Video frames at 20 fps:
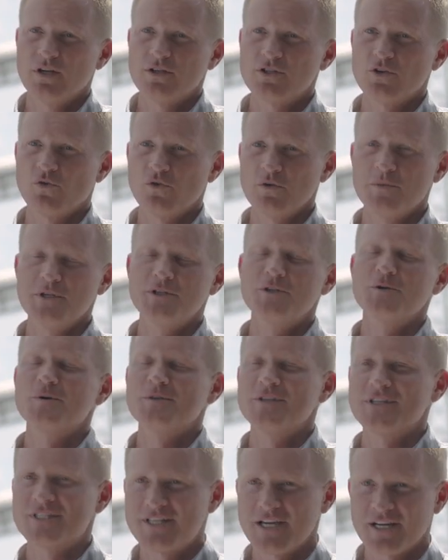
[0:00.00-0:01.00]
So we've been
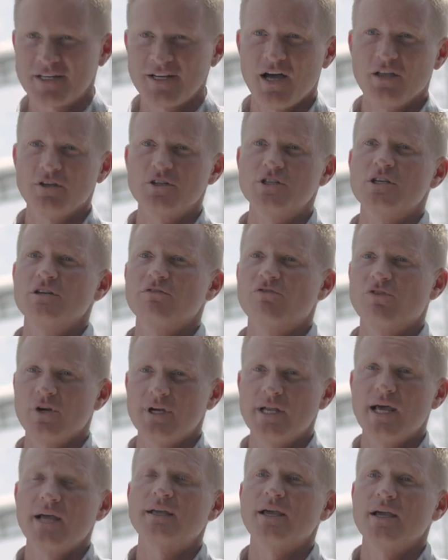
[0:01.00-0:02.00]
doing this technology
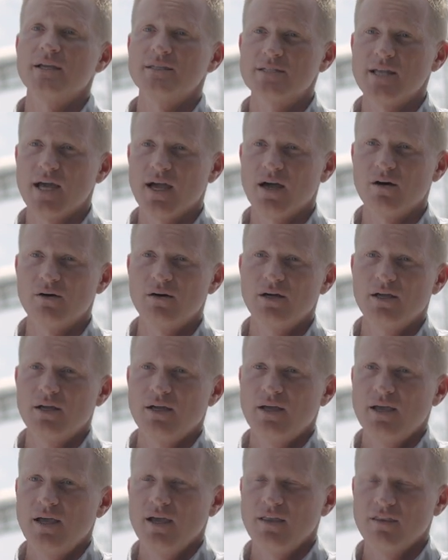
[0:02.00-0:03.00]
for decades now,
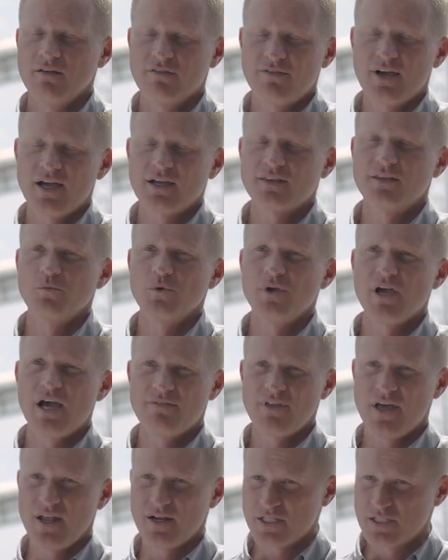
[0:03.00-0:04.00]
and the fact that we
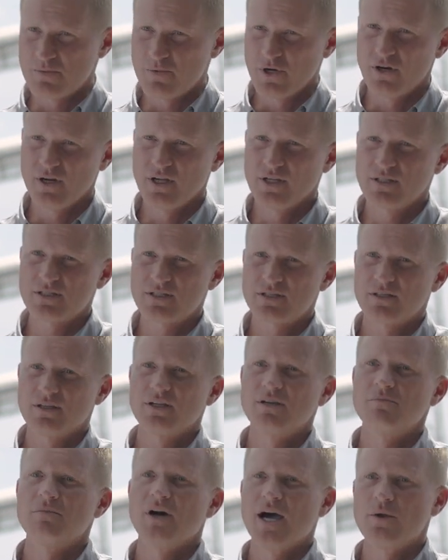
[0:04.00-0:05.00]
have that experience
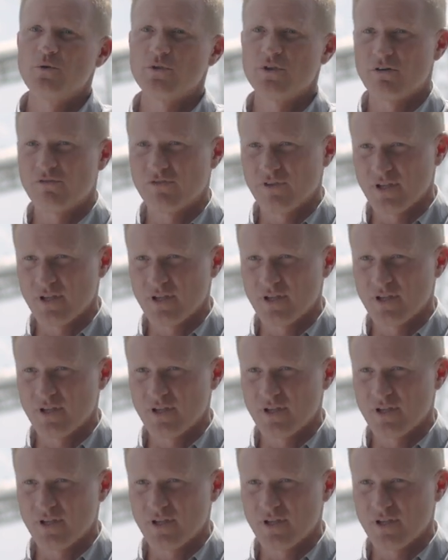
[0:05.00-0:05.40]
combined with our